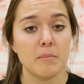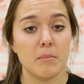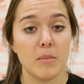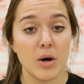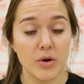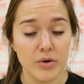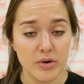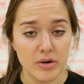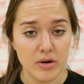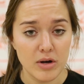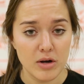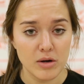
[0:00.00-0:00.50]

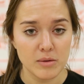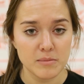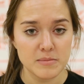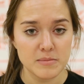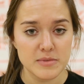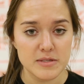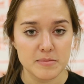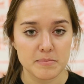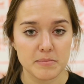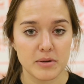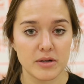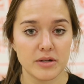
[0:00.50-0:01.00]

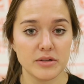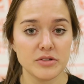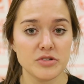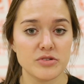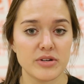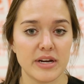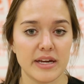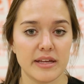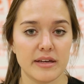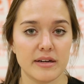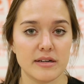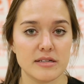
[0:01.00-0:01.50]
Motorhomes, pulled
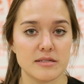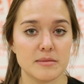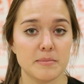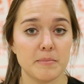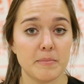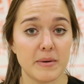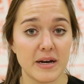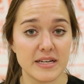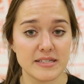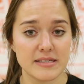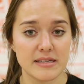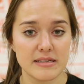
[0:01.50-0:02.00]
trailers,
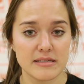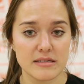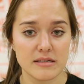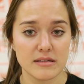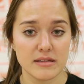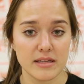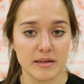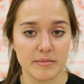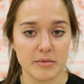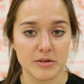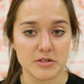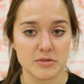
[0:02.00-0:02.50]
buses, or
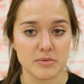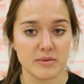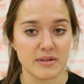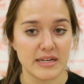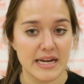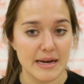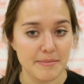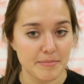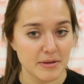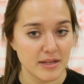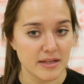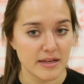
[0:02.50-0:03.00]
limos will
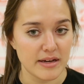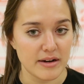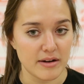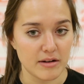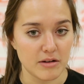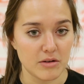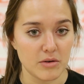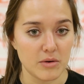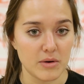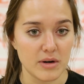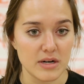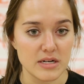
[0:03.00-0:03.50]
not be allowed
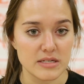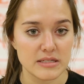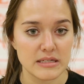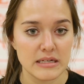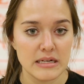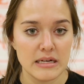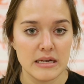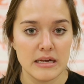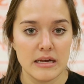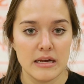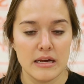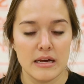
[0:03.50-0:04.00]
on course
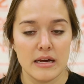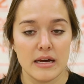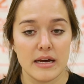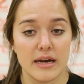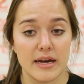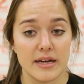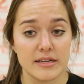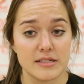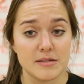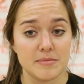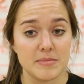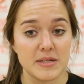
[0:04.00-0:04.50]

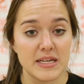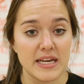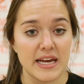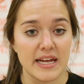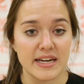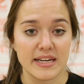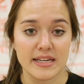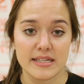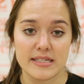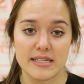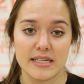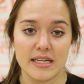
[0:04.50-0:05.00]
to be
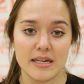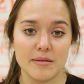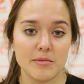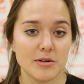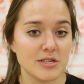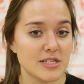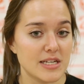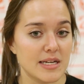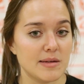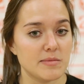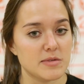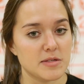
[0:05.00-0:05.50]
any team
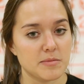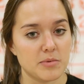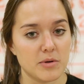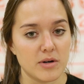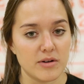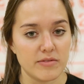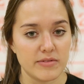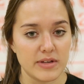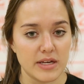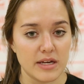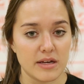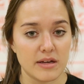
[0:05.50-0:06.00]
or team
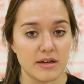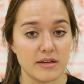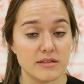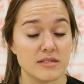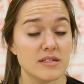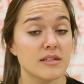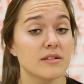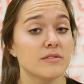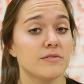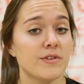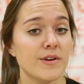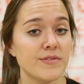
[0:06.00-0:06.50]
support
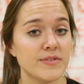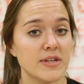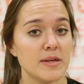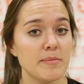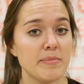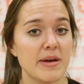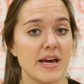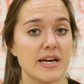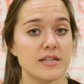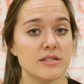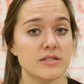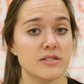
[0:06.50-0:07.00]
vehicles.
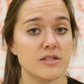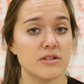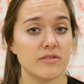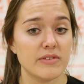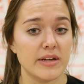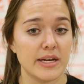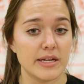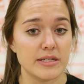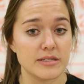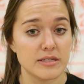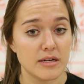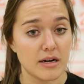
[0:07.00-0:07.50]
15 passenger
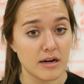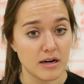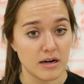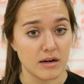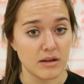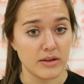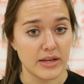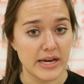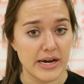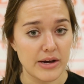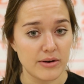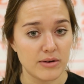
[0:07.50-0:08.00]
vans are
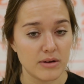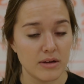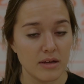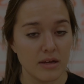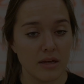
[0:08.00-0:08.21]
allowed.